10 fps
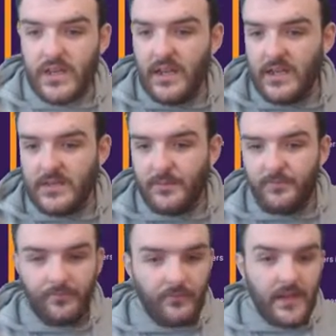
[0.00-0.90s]
it is.
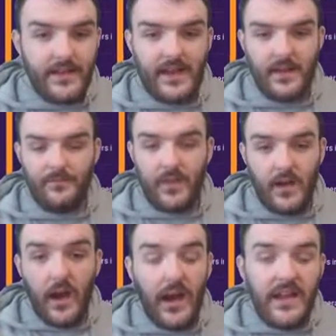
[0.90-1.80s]
Yeah,
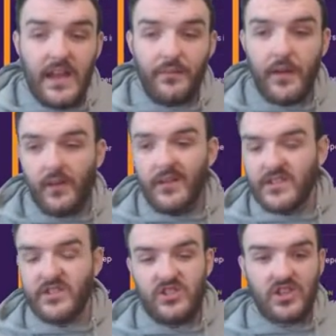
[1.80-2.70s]
I never
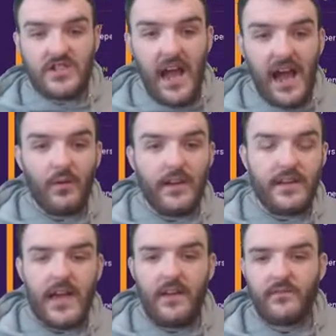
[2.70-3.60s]
noticed just how
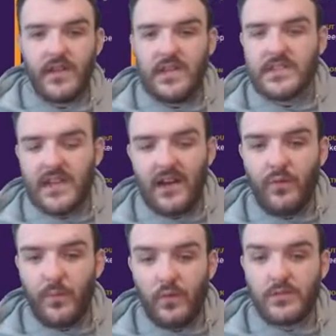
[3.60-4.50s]
in-depth these scout
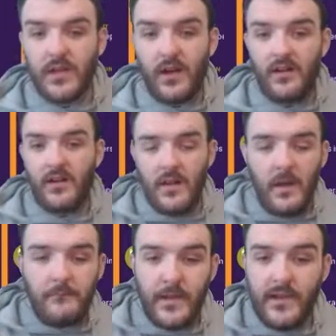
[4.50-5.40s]
reports are.
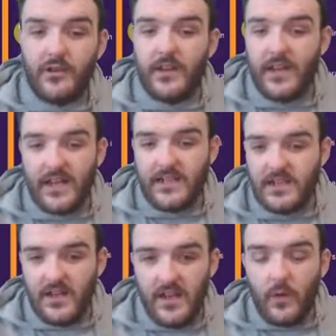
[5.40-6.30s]
But look at
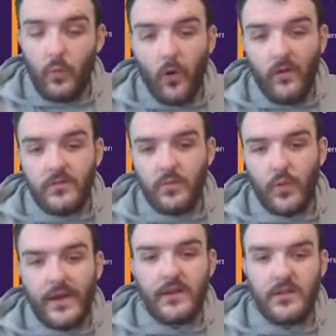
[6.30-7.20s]
this. Wolves'
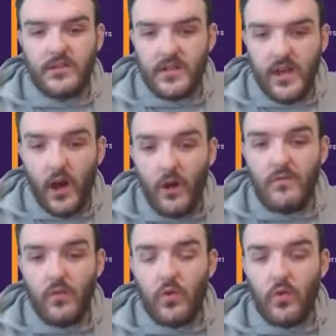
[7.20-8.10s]
weakness. The
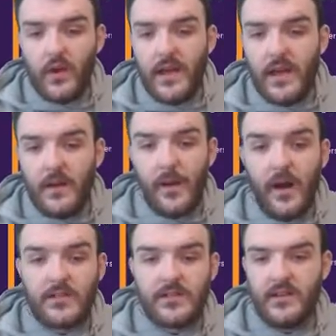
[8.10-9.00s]
overall quality of
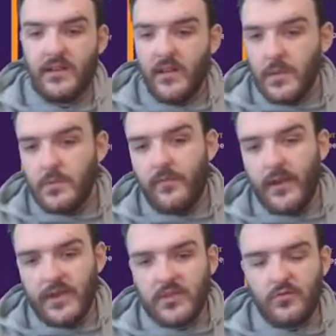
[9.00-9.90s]
passing
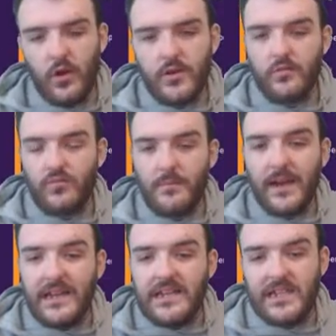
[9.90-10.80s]
within the squad
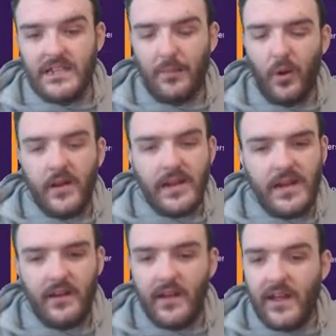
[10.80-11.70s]
remains
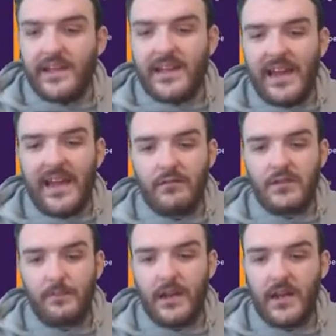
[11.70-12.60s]
disappointing.
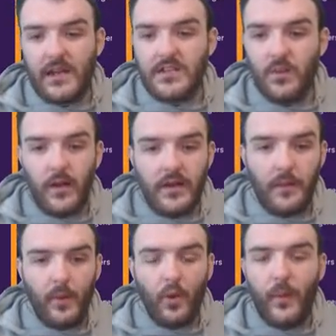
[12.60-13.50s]
Cahill's ability to win the
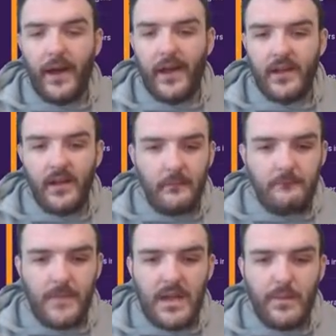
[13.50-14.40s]
ball back
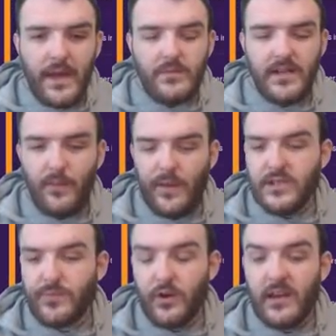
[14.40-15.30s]
may be able to help
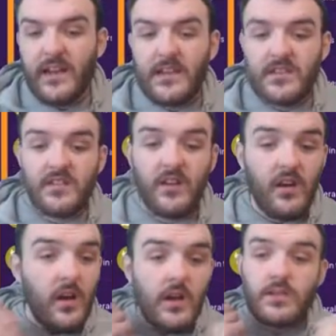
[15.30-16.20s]
exploit this.
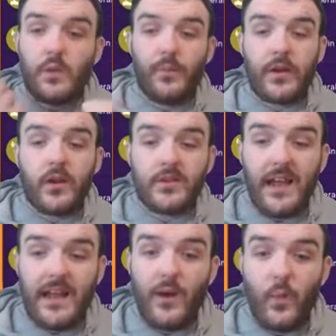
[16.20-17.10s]
So because of
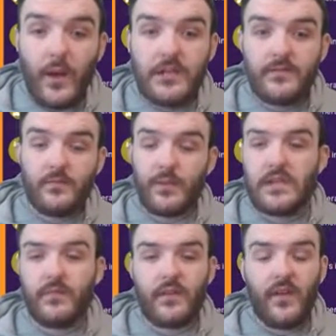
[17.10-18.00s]
that little
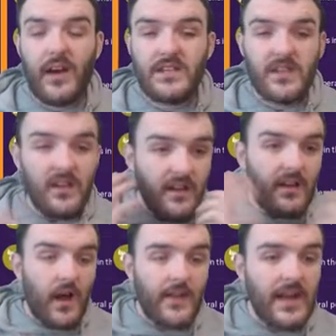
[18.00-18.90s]
piece of advice,
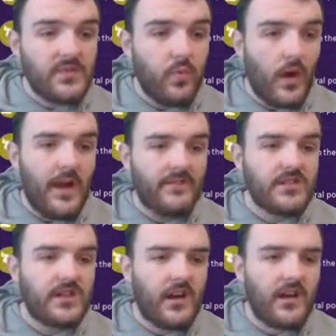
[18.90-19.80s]
that's why I've
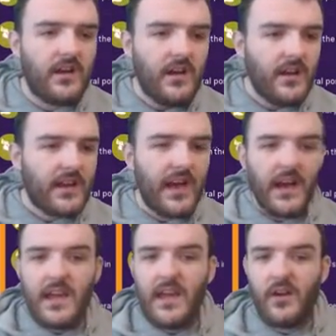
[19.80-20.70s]
stuck
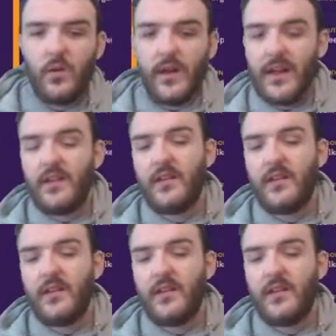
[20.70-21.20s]
Cahill in.